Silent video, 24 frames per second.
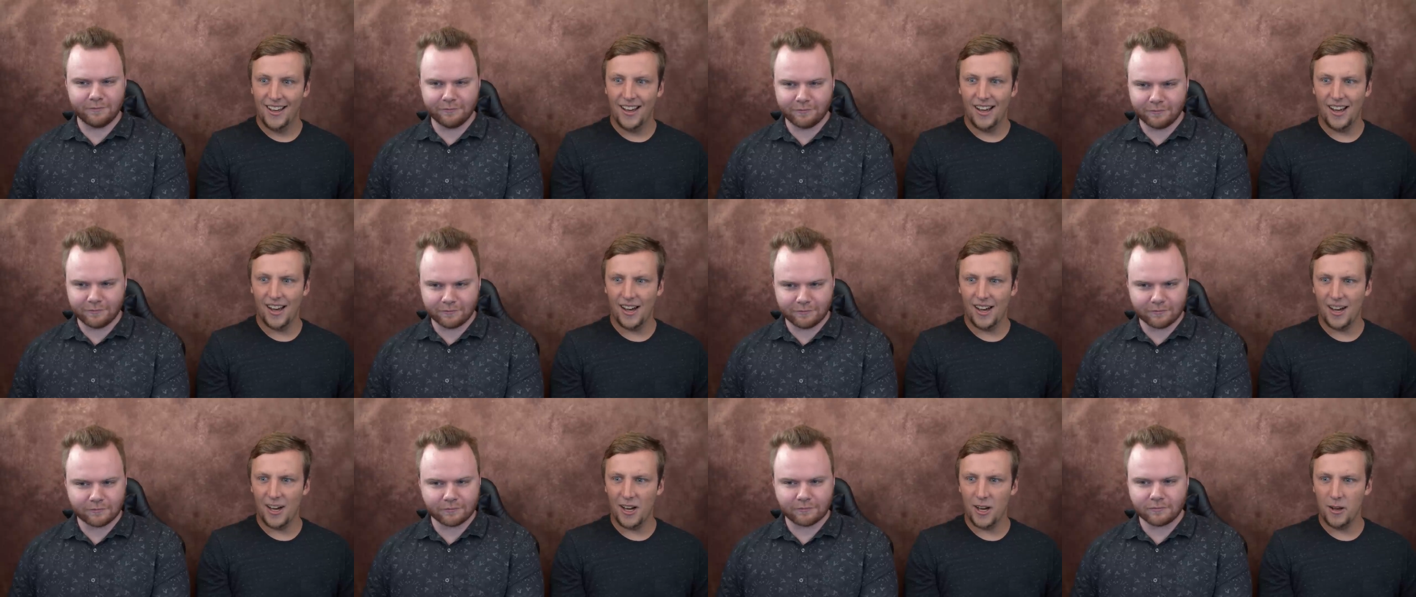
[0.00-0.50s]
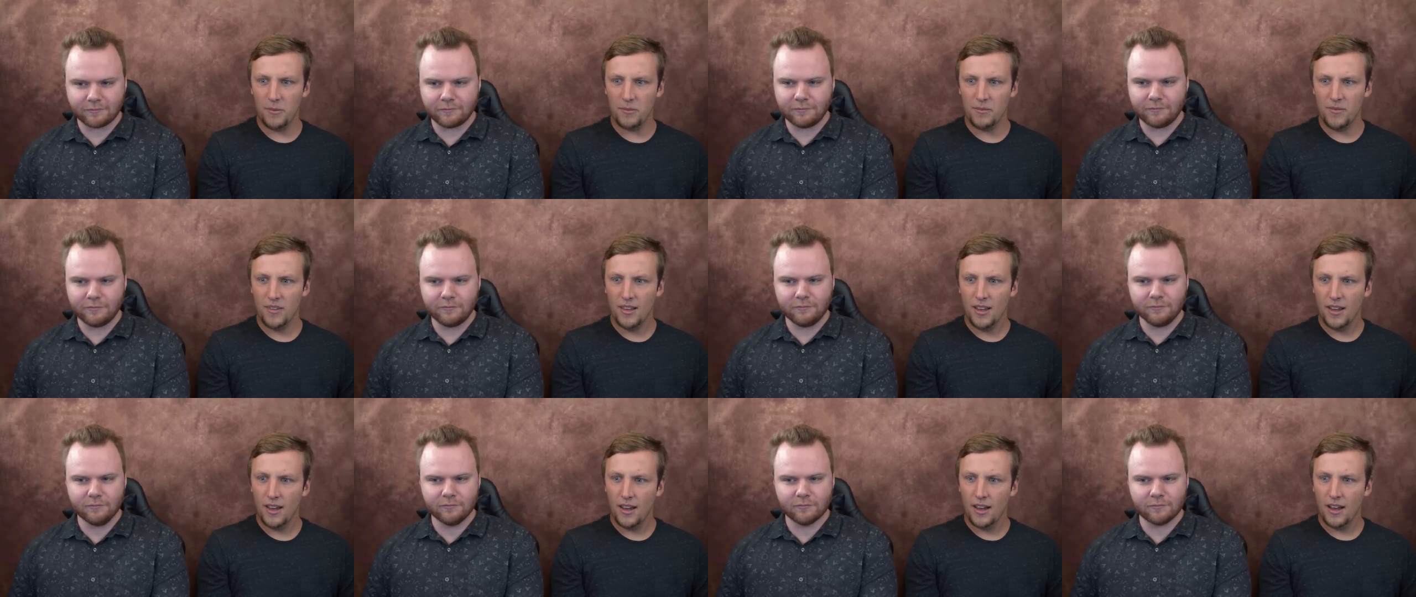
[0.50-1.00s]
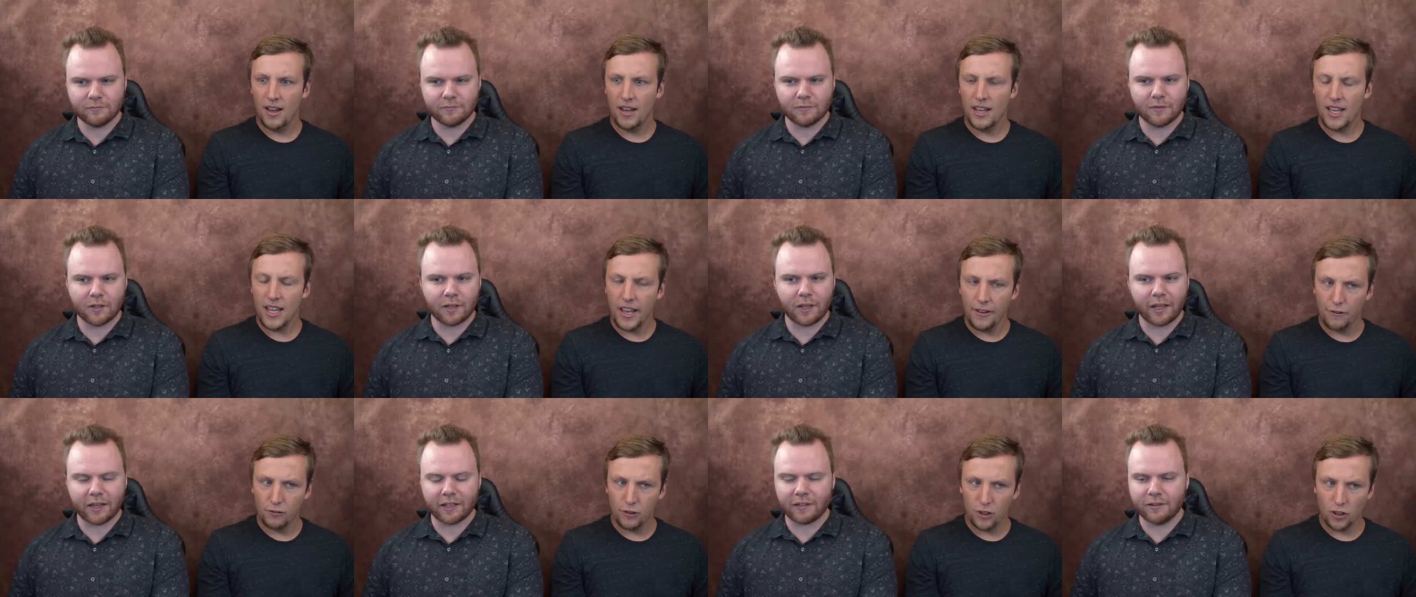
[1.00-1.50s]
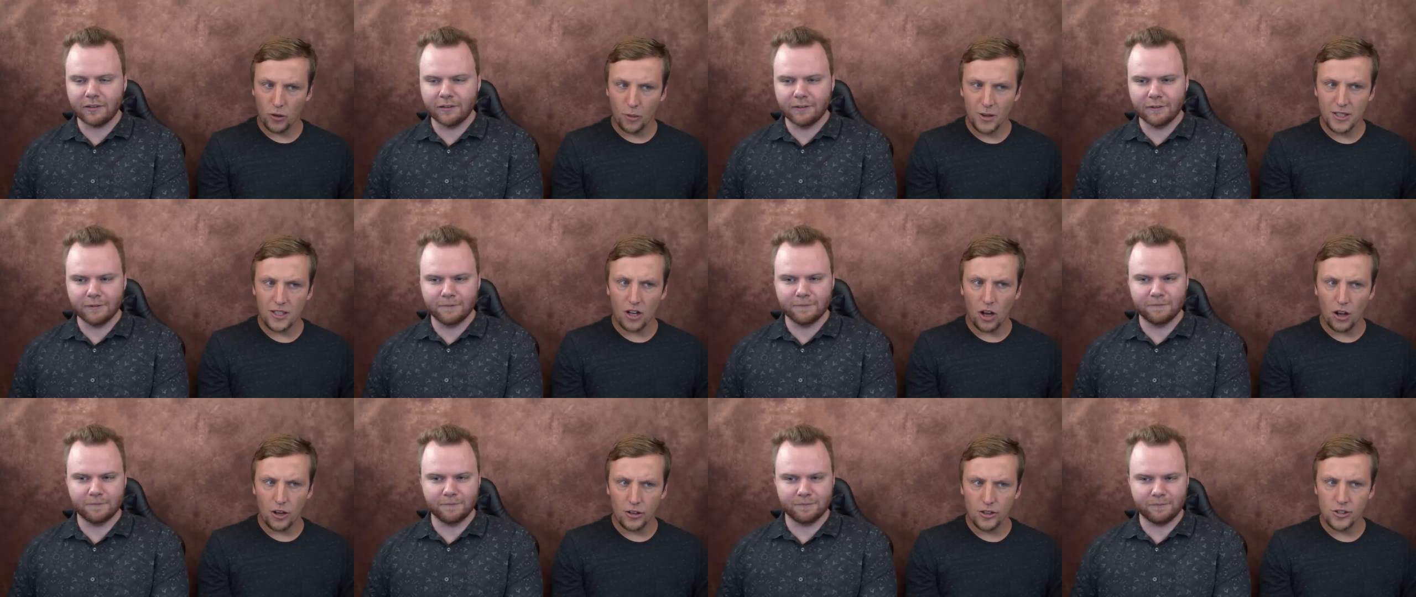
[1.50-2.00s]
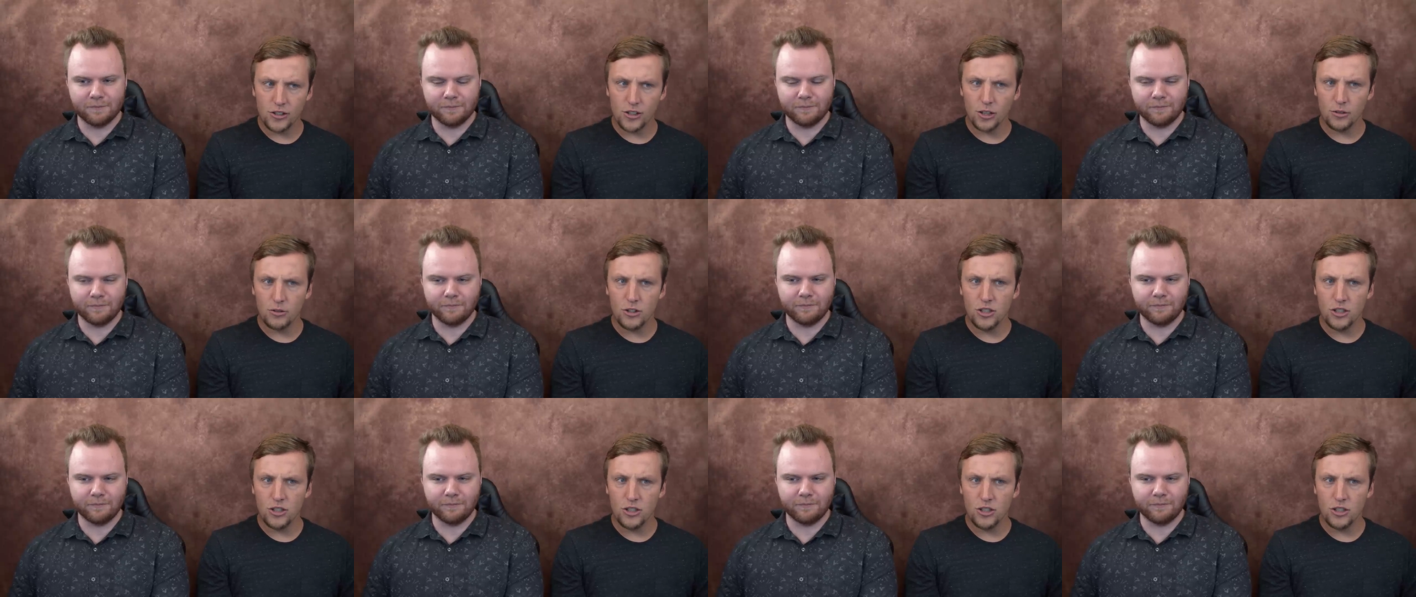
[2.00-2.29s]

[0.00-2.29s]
Speaker 1: Um, if like, we're going to also